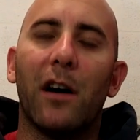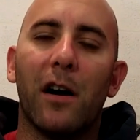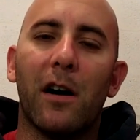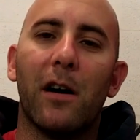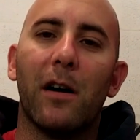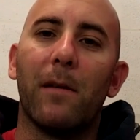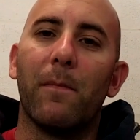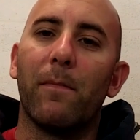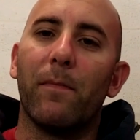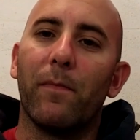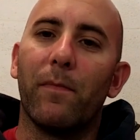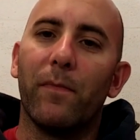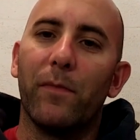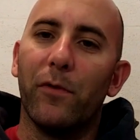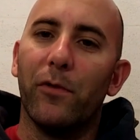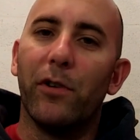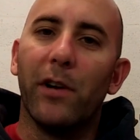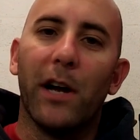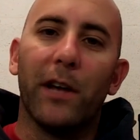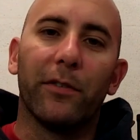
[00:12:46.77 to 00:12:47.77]

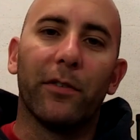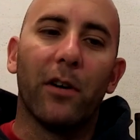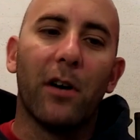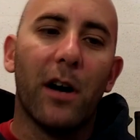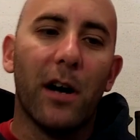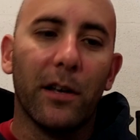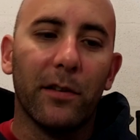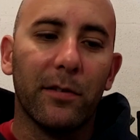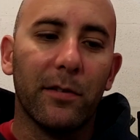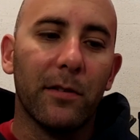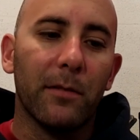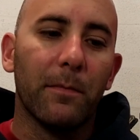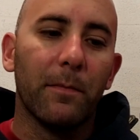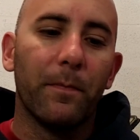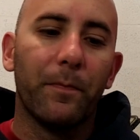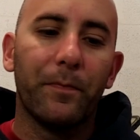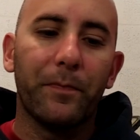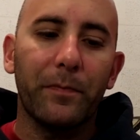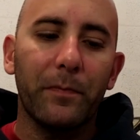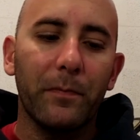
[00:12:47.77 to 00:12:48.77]
You guys are awesome.